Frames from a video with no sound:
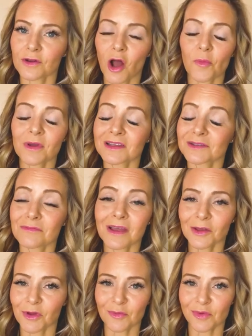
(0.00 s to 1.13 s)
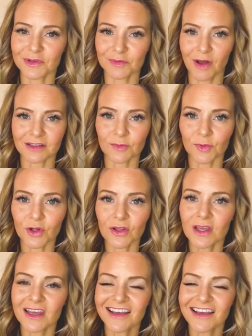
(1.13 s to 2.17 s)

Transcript: helping as many people as possible.